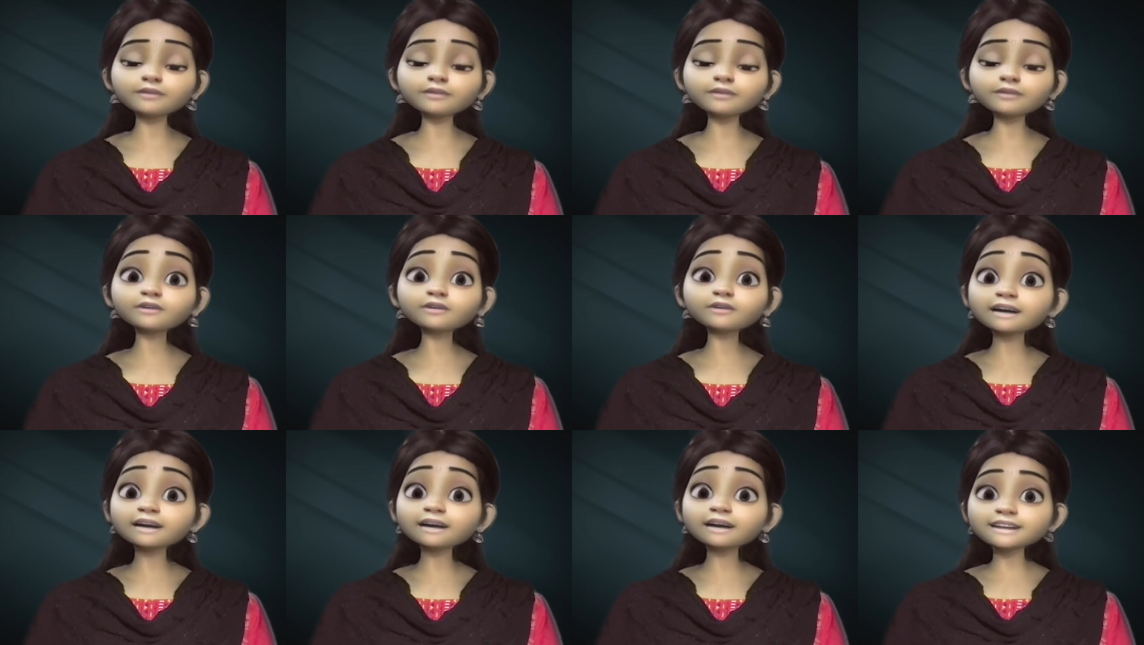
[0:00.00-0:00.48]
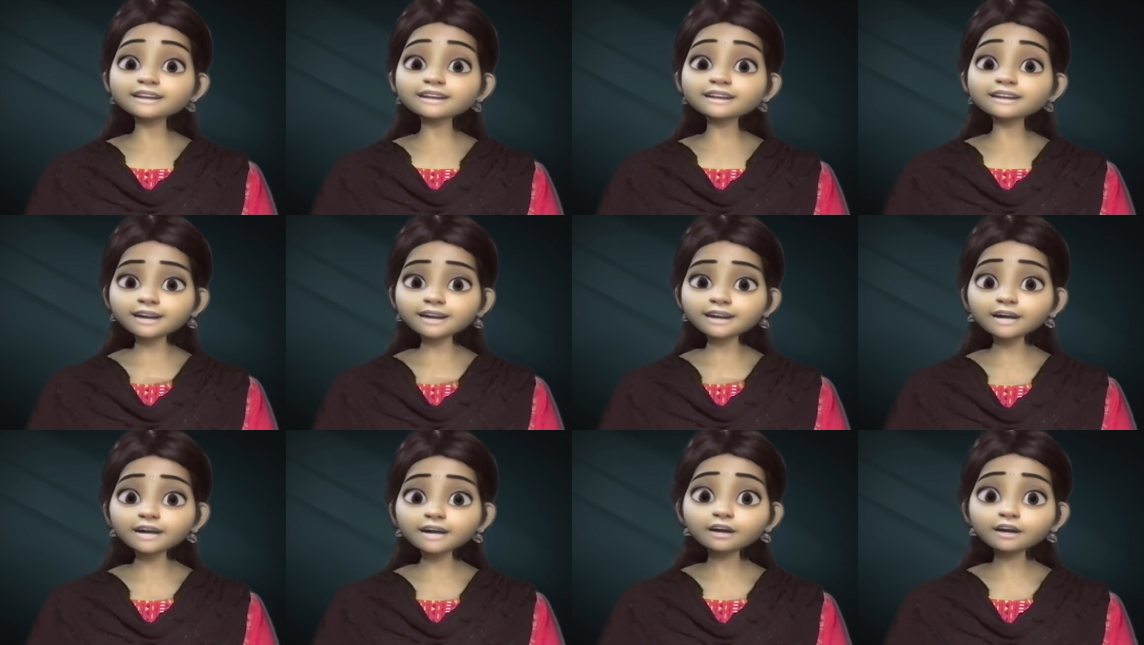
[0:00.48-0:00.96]
Then
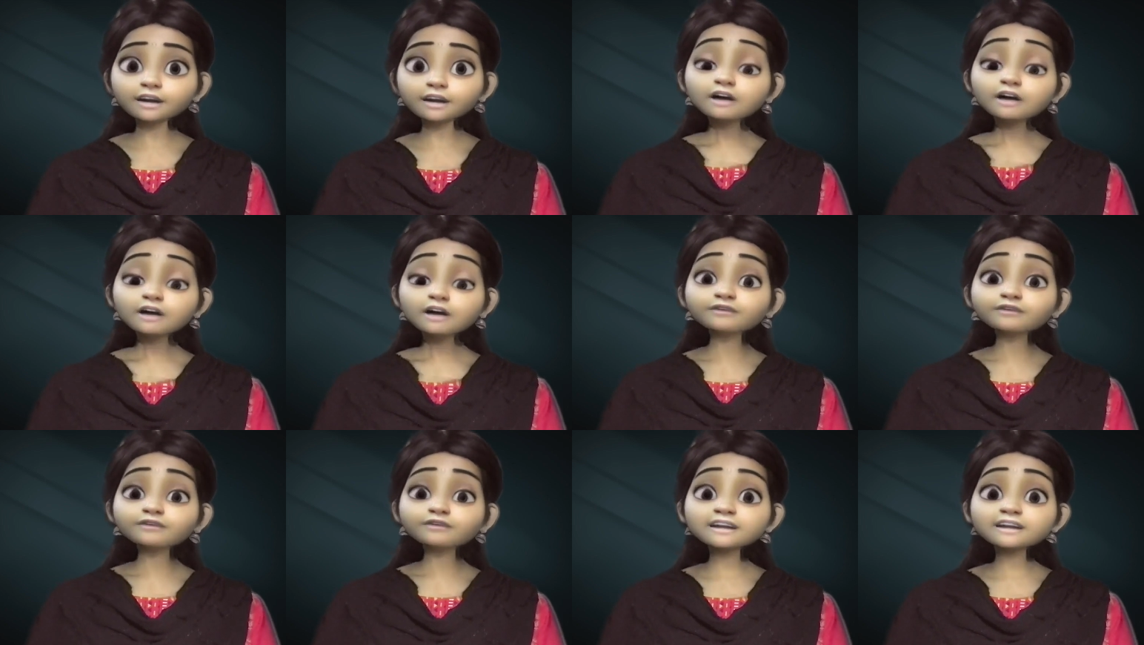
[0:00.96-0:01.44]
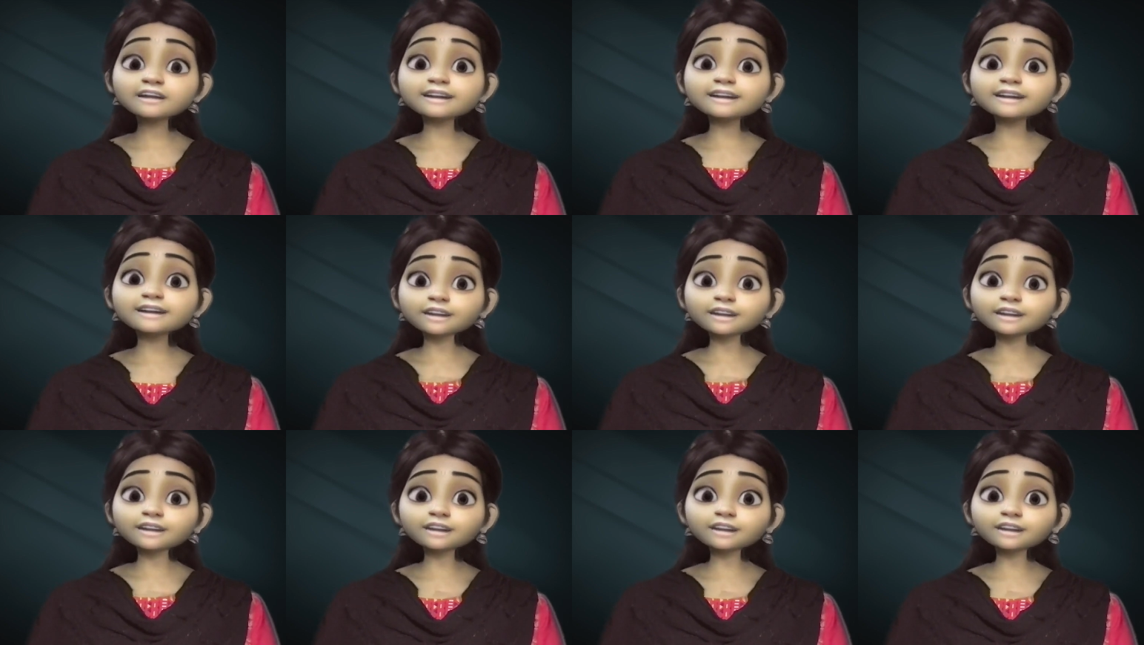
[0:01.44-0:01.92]
decide which
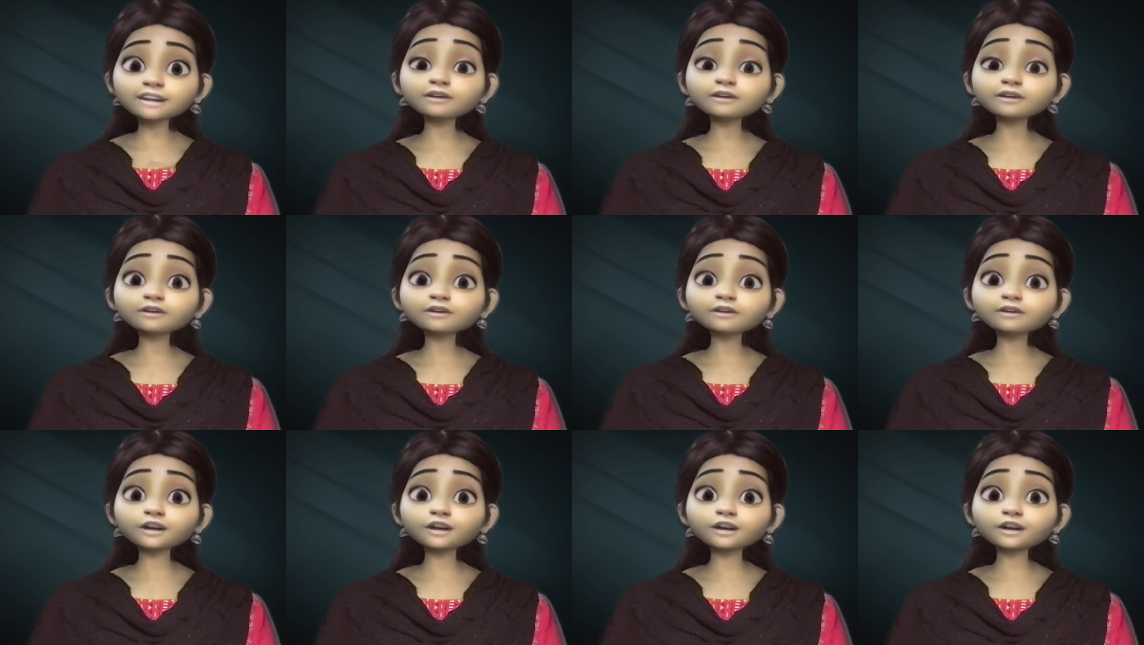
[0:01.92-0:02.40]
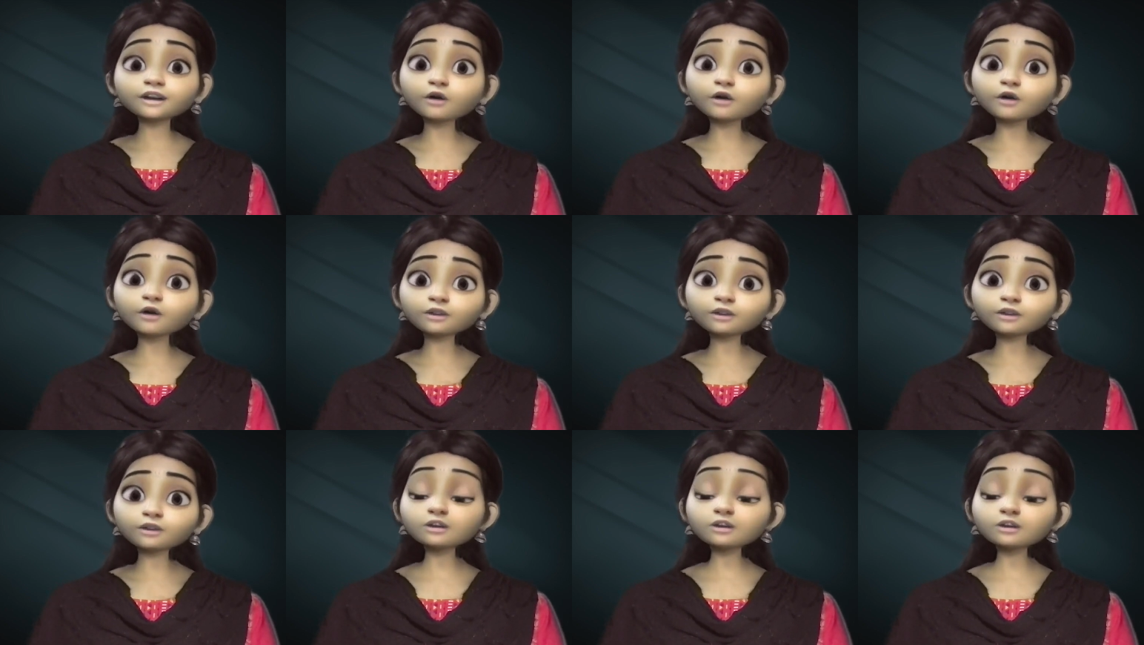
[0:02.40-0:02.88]
section you want
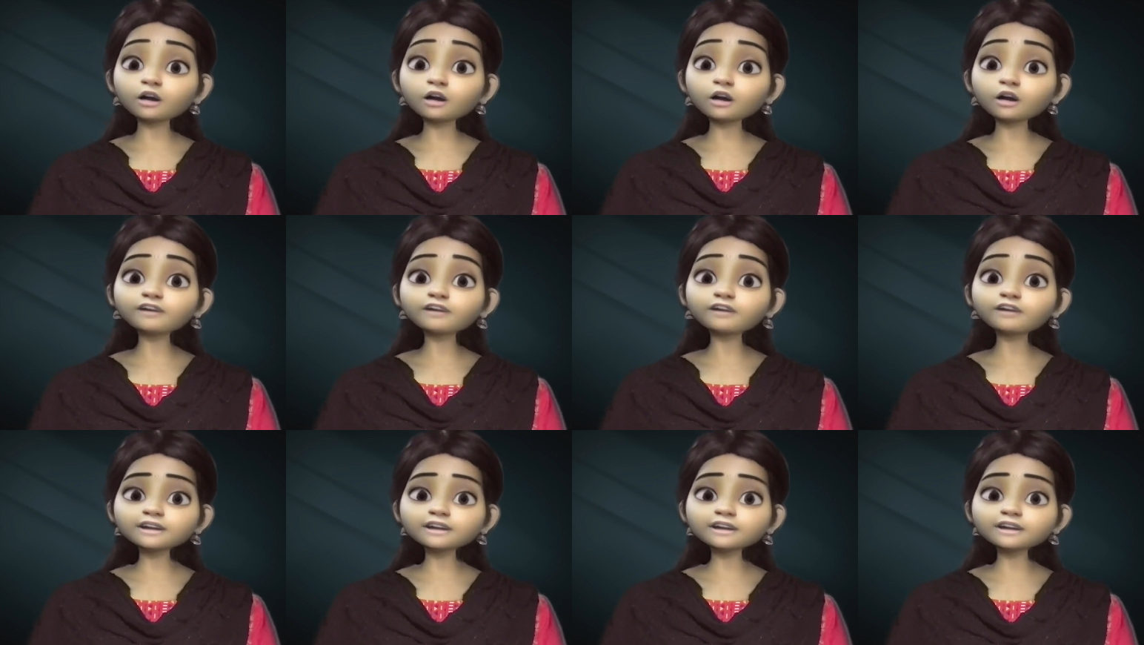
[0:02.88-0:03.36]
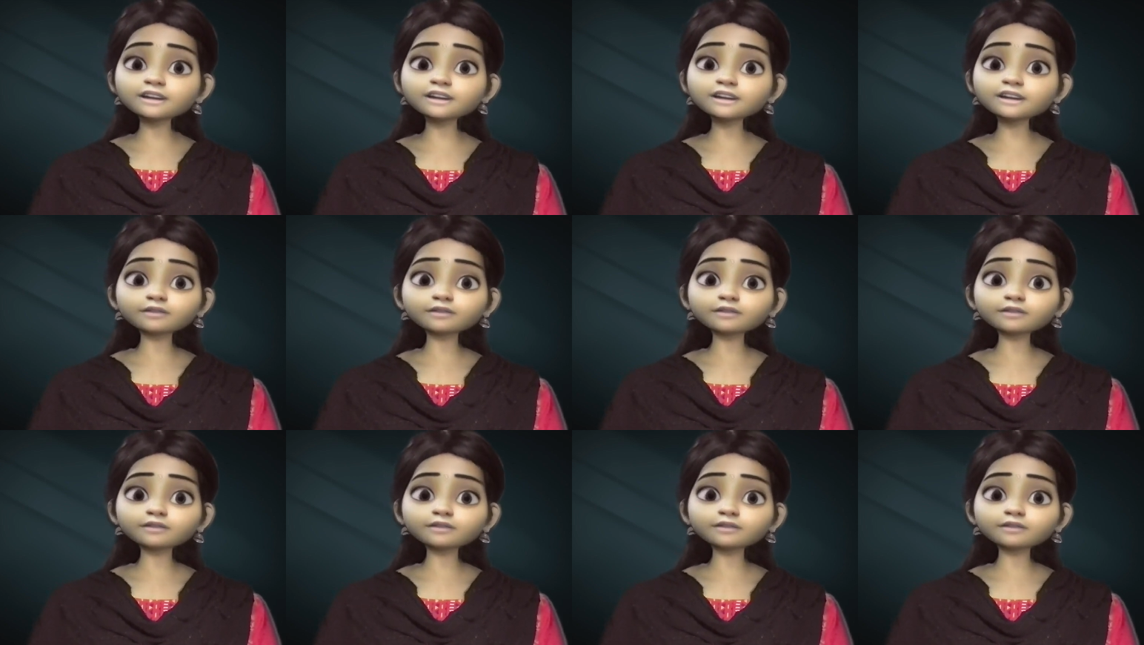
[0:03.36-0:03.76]
to solve first.